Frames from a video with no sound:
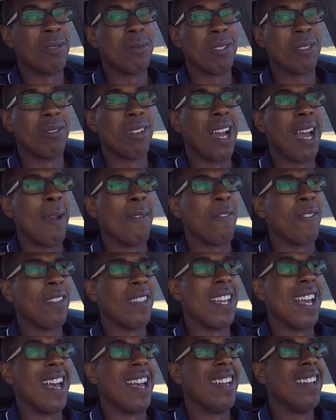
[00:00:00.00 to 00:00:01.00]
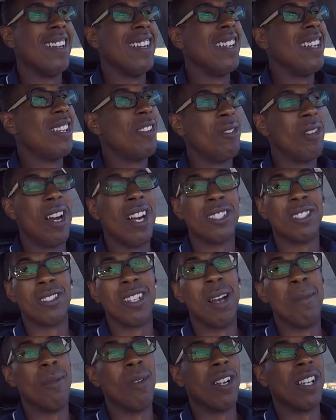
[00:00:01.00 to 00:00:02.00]
subscribe for that. We also
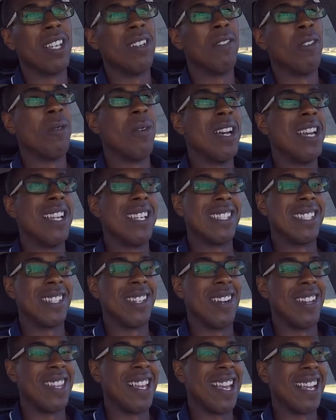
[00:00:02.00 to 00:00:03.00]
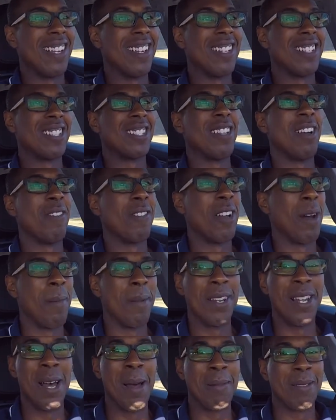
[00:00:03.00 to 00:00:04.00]
got more giveaways and all that good stuff
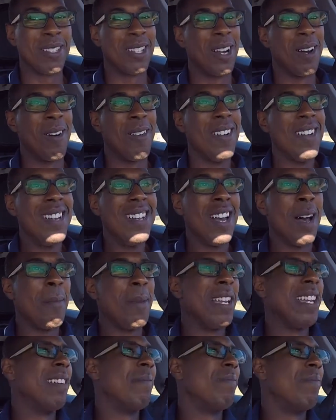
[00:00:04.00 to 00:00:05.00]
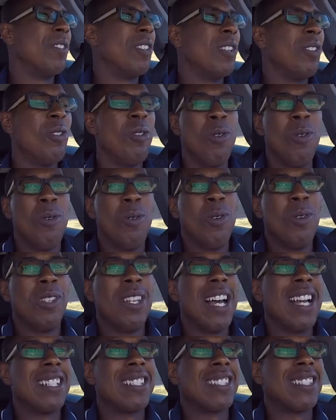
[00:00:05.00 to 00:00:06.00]
coming up. So, I mean, who
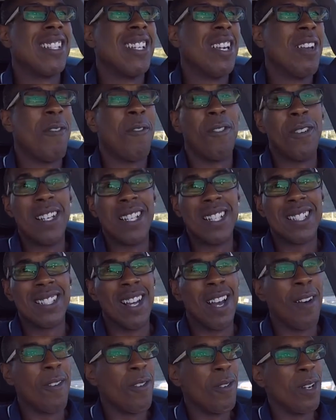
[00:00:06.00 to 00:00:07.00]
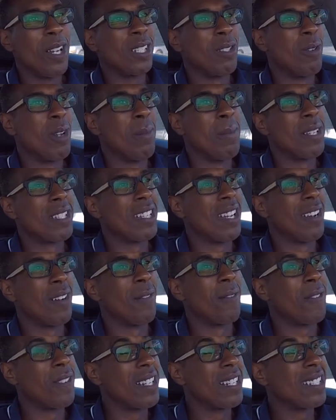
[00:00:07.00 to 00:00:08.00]
likes free stuff? Who doesn't want to miss out
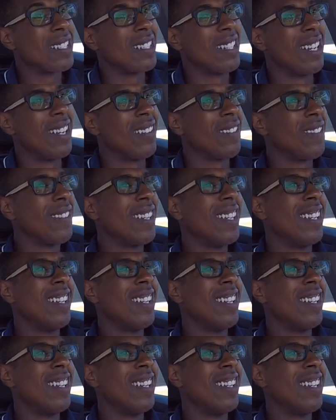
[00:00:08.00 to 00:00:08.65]
on free stuff?